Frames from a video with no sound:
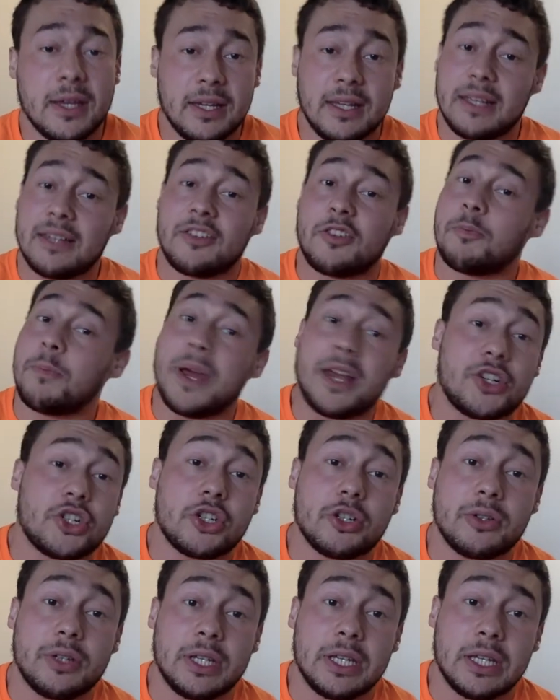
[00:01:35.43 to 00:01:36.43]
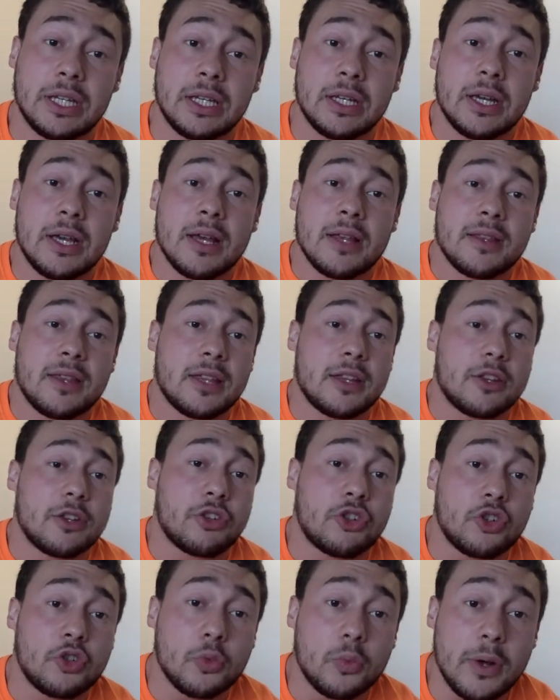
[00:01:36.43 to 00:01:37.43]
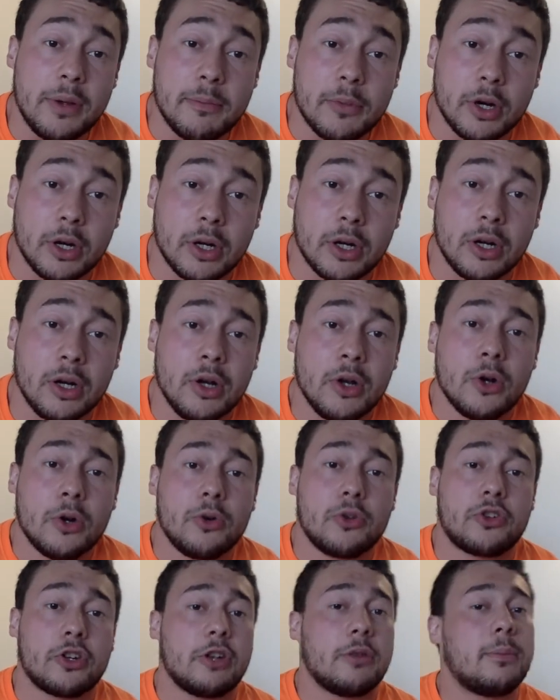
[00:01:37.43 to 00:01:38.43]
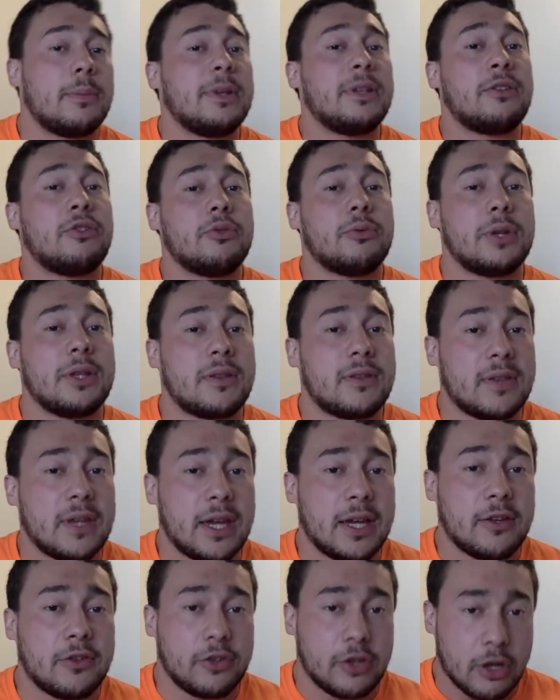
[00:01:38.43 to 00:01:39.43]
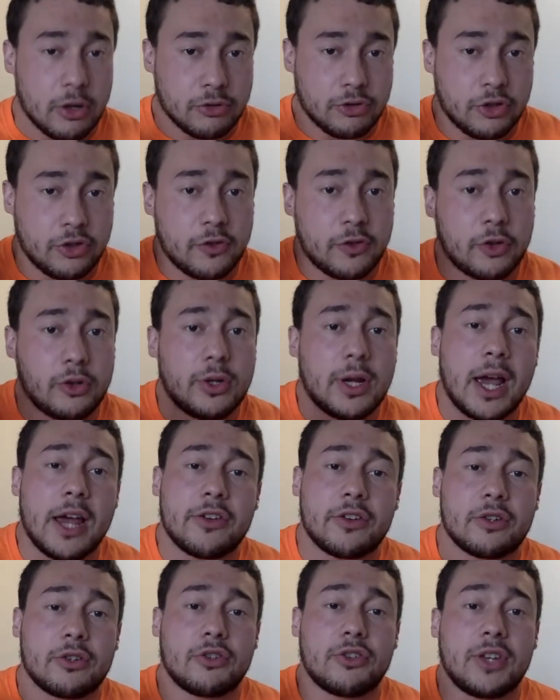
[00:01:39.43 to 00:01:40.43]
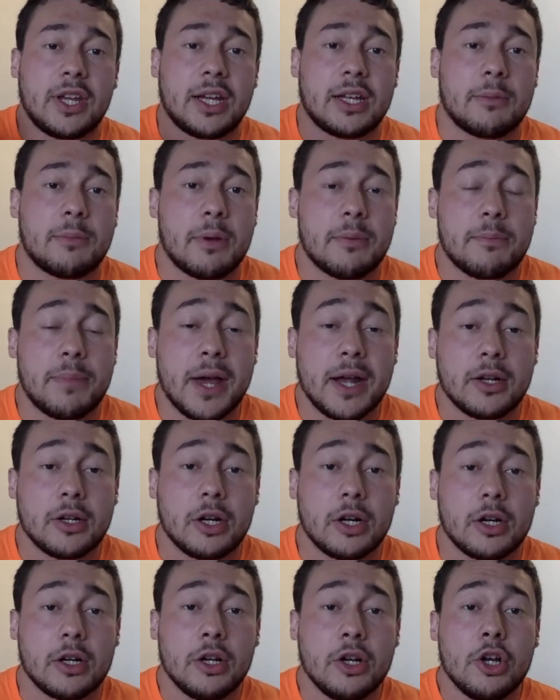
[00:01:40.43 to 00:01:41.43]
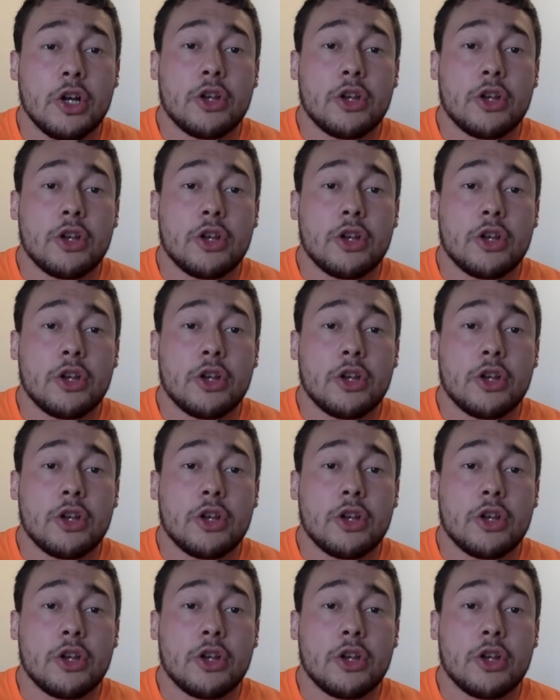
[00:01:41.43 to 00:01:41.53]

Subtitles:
Especially than the swimmer who's going to be doing things, just so you guys understand a bit better,